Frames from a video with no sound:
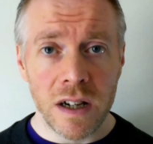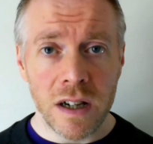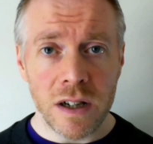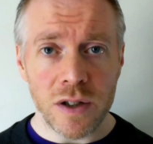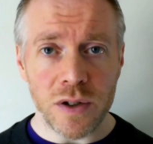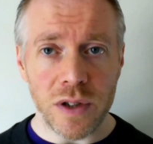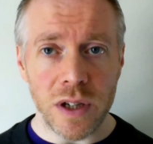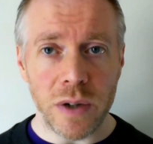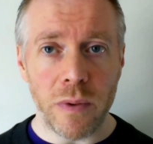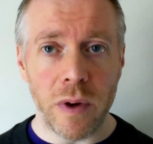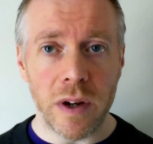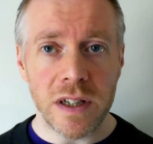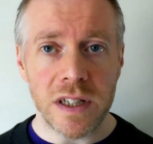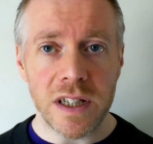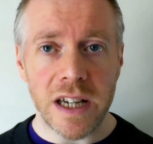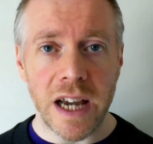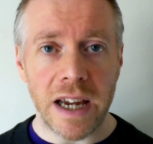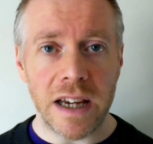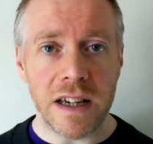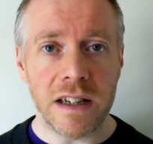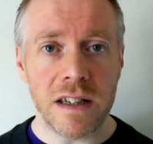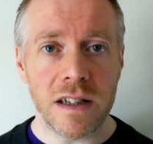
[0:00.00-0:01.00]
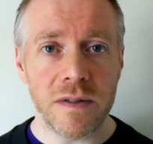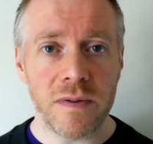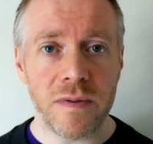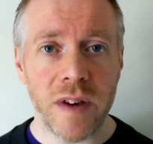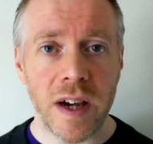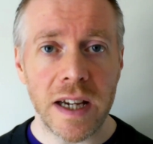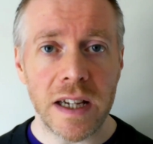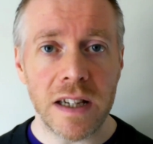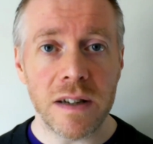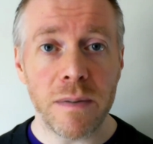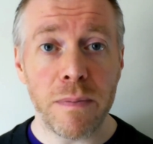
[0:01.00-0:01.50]
So you want to kind of
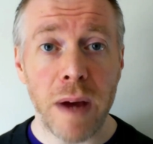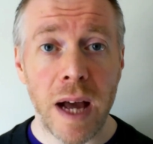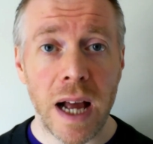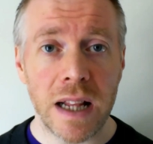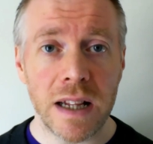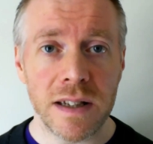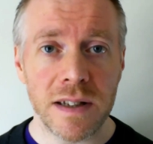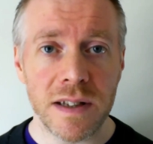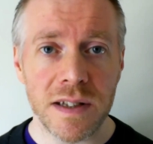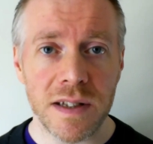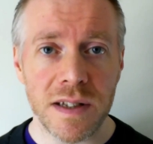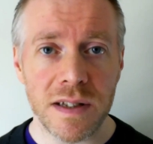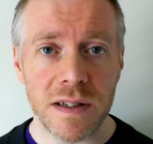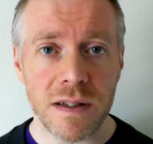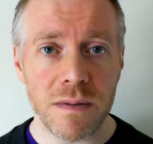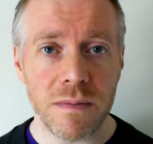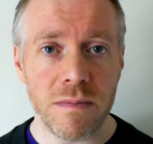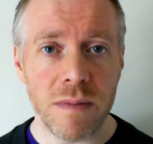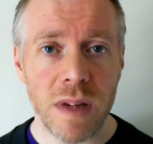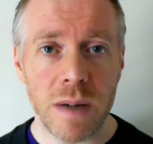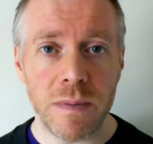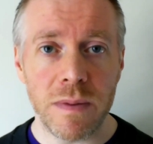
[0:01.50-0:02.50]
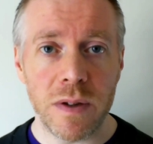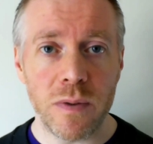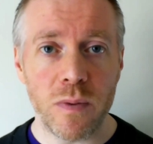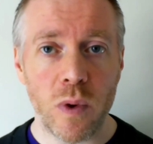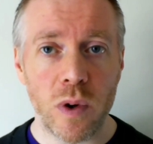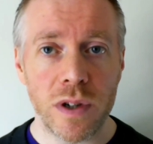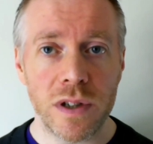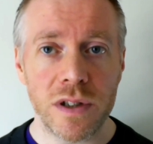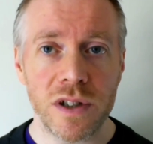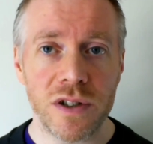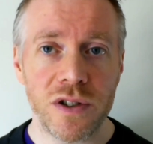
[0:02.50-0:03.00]
find a balance, maybe
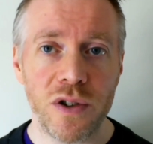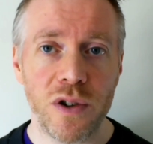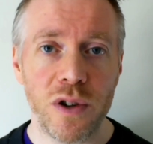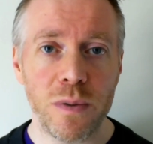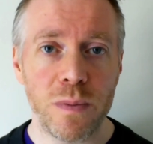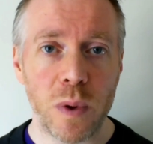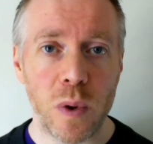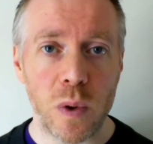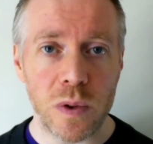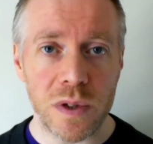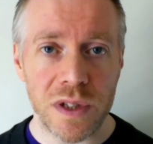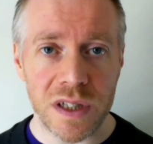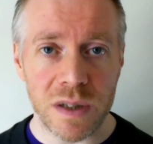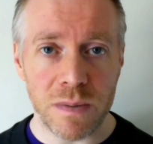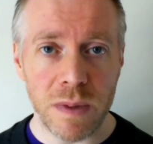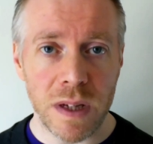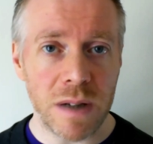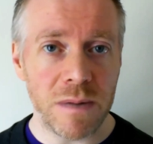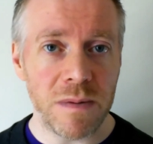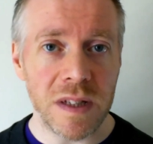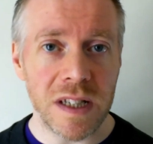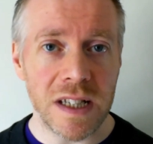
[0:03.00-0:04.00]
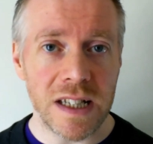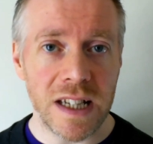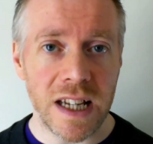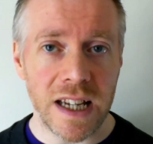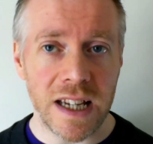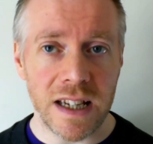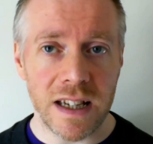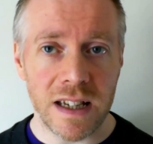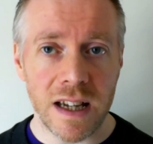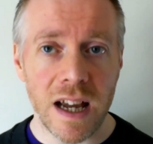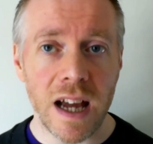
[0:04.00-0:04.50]
1 to 2 posts maybe a
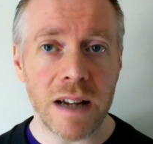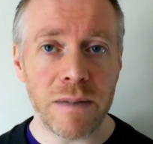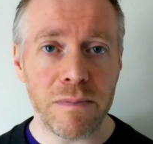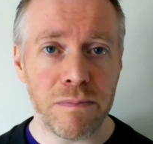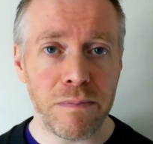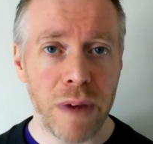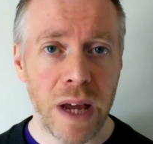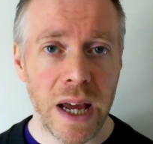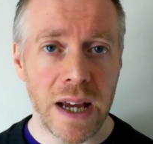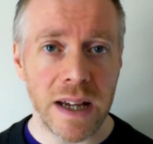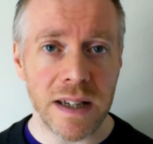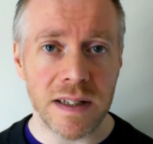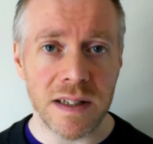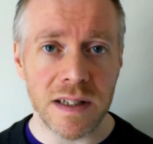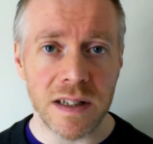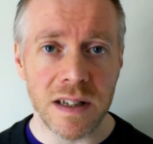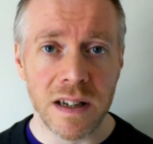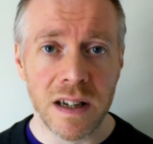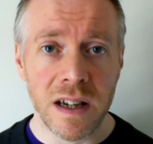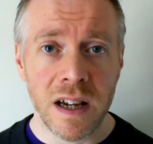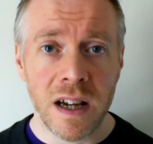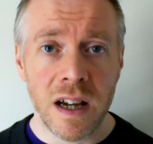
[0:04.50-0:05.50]
day at best,